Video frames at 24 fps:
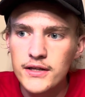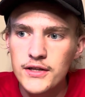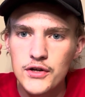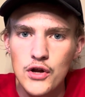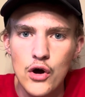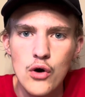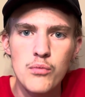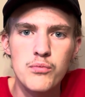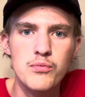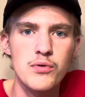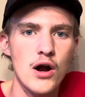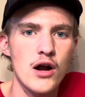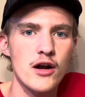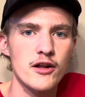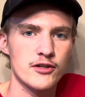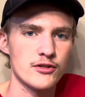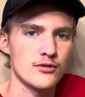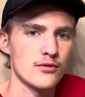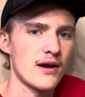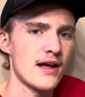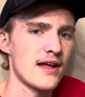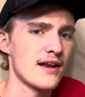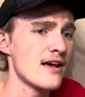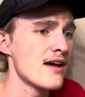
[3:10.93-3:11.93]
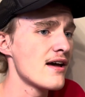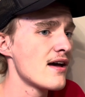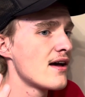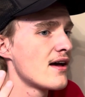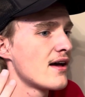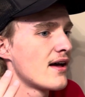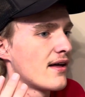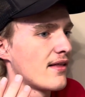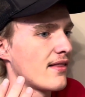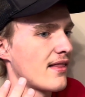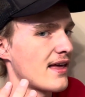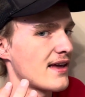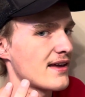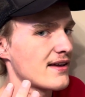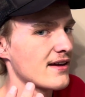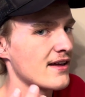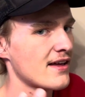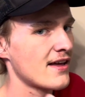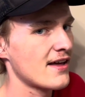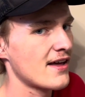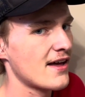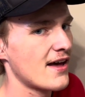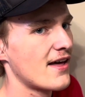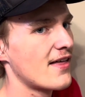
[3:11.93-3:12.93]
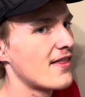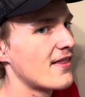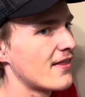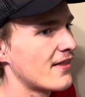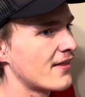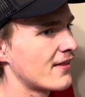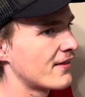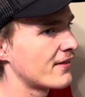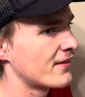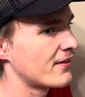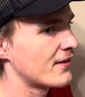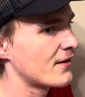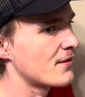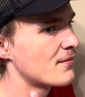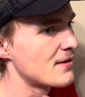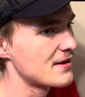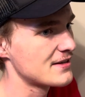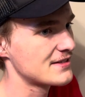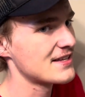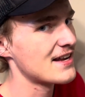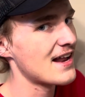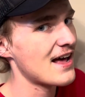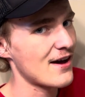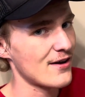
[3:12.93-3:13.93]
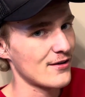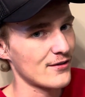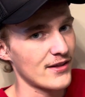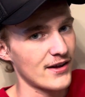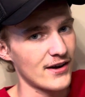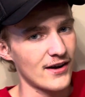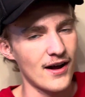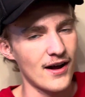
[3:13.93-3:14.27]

no product red. Like, they're missing out there.